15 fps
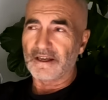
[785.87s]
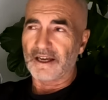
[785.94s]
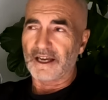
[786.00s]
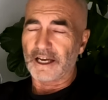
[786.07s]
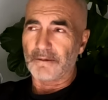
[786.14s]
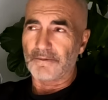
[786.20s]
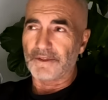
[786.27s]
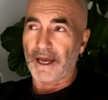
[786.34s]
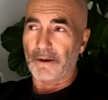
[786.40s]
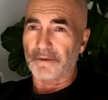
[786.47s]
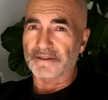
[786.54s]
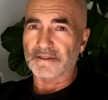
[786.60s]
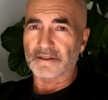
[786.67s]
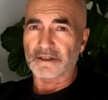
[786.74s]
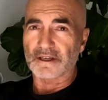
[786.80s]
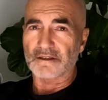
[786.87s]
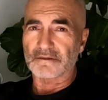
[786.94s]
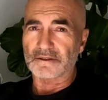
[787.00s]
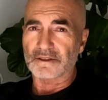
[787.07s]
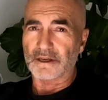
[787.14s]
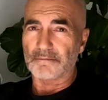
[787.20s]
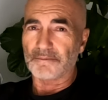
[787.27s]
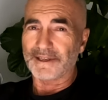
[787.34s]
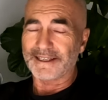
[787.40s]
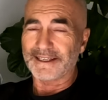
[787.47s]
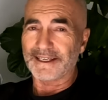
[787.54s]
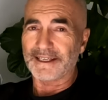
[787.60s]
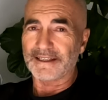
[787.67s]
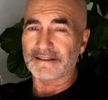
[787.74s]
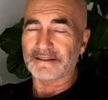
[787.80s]
That was a big
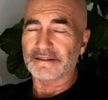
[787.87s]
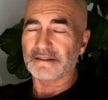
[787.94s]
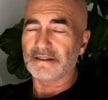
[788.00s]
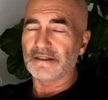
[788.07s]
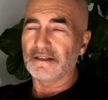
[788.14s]
hit.